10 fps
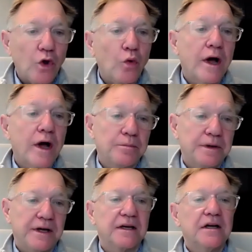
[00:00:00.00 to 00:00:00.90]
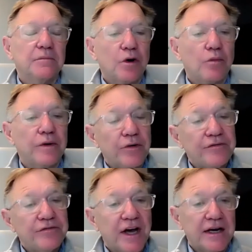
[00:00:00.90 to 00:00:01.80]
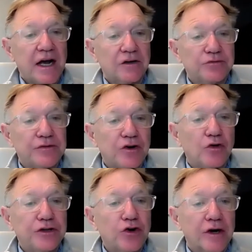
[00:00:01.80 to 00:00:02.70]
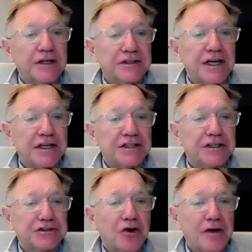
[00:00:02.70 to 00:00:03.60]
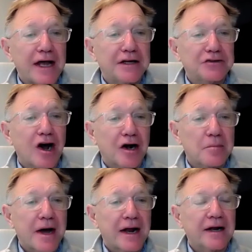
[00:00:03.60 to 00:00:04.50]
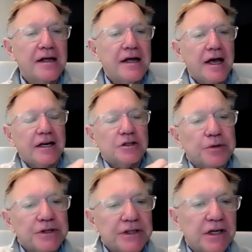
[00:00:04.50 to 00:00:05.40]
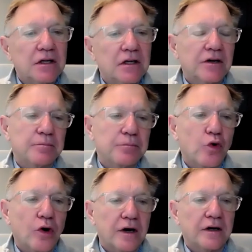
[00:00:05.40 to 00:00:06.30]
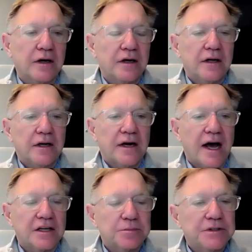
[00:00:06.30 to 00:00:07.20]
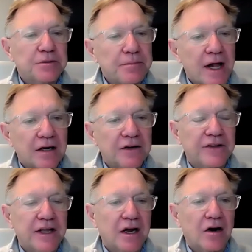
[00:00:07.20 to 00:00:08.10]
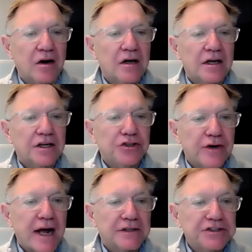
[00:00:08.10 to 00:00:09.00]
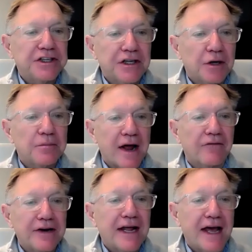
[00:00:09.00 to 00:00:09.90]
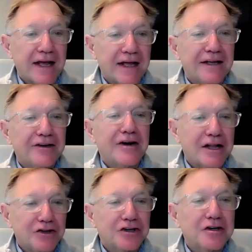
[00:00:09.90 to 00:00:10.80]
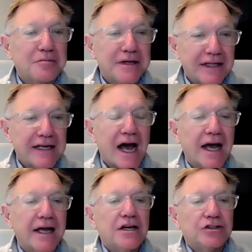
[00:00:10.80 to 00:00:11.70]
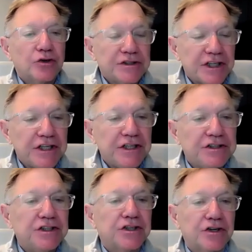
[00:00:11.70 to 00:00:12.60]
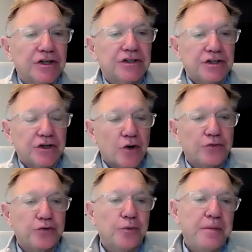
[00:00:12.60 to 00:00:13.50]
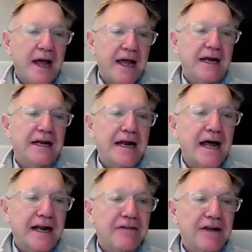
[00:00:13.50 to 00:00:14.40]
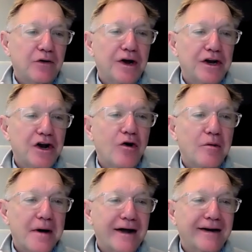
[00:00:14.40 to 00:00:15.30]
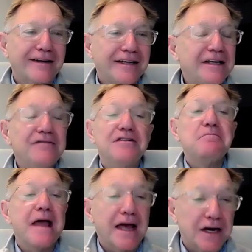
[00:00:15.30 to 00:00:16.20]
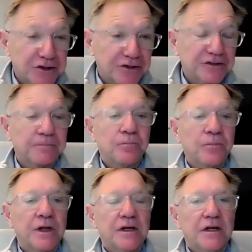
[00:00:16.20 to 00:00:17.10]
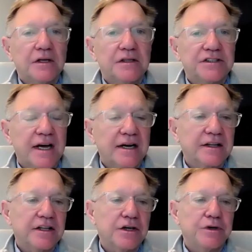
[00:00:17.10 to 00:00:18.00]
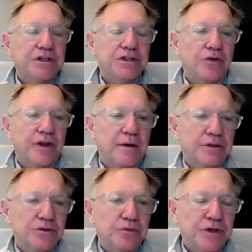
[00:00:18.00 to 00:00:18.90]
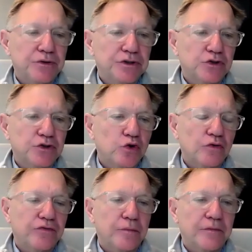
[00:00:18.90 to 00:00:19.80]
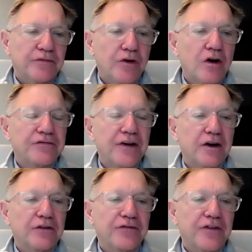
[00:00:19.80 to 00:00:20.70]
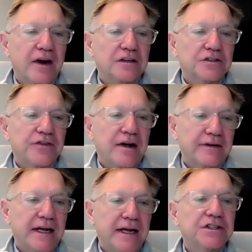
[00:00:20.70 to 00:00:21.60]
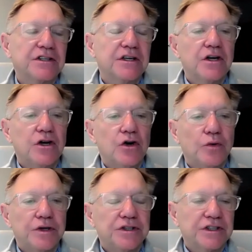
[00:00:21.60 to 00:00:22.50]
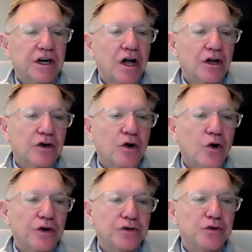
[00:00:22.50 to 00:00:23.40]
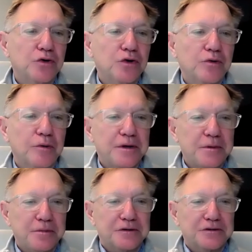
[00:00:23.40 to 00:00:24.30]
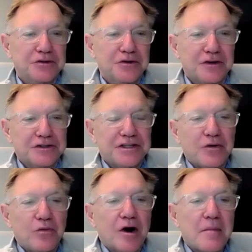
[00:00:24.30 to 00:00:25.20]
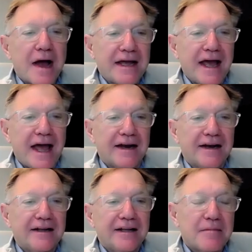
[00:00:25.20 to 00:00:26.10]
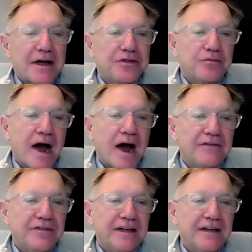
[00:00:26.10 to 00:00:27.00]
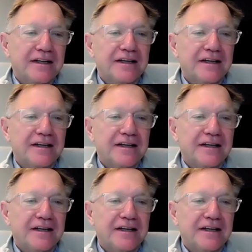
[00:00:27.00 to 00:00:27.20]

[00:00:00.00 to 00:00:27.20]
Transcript: well-being. But what we've done now is we've told the organization it's okay to talk about it. And it's particularly important in hospice and palliative care because you're not seeing them every day. You're not looking in the eye. So it's easier to go through pain and not have anyone know about it, even managers. The second thing we show them is we use a tool from the Fallen Firefighters Foundation, which is a color-coded tool where people can sort of say, where am I at? Am I thriving?